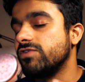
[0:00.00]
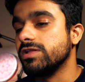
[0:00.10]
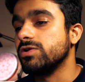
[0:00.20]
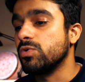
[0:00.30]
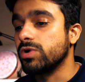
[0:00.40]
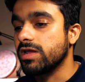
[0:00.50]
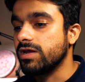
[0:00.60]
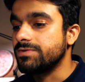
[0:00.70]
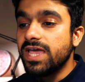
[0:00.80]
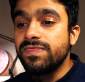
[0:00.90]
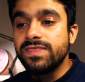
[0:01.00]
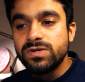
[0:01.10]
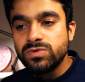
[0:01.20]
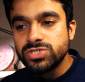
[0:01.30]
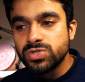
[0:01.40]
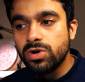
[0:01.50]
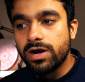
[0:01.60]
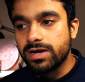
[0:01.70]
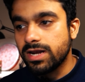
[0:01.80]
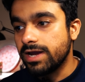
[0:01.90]
written over here. And then we show
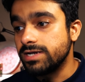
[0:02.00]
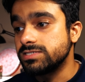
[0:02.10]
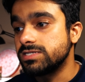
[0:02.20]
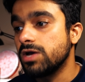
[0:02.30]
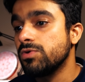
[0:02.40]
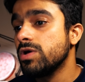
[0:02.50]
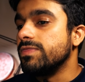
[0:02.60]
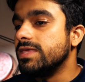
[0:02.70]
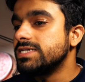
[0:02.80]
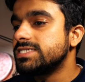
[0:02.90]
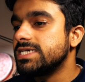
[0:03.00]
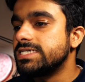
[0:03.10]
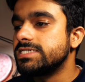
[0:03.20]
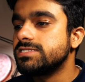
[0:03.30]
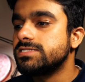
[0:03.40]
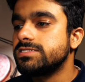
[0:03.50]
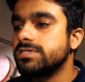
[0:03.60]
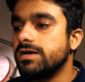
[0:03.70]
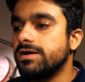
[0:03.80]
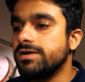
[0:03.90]
our clients. Now, this is
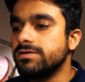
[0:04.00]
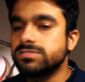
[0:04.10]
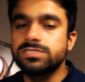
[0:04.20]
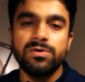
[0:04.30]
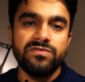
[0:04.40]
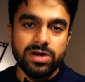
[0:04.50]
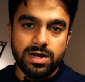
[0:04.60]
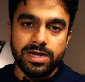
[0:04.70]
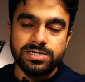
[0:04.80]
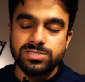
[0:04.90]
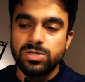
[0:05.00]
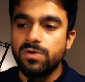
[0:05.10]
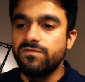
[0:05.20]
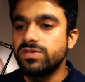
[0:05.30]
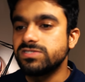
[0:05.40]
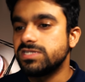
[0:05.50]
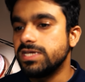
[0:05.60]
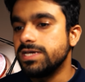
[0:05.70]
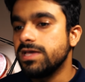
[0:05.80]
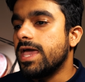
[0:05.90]
some of our clients,
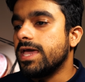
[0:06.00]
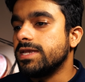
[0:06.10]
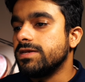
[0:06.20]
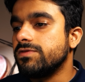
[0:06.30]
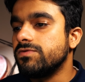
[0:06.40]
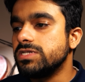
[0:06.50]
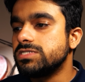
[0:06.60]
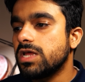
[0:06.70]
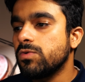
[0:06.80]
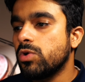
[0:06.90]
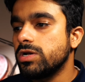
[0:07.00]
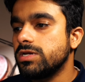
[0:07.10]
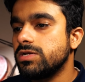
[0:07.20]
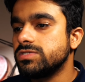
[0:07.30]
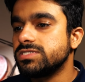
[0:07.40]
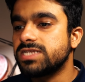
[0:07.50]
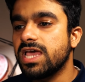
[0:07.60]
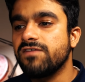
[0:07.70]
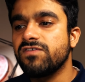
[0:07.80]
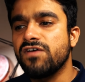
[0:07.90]
obviously, and the reason I wanted to just
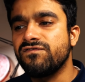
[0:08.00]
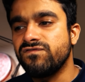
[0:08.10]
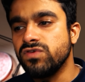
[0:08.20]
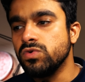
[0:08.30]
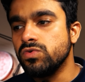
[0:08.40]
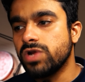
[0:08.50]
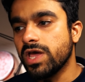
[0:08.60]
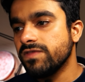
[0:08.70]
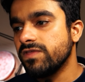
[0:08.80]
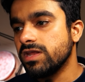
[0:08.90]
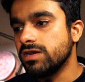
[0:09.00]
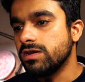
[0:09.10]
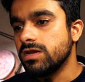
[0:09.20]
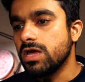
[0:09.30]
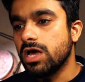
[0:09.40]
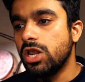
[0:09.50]
have a few rather than a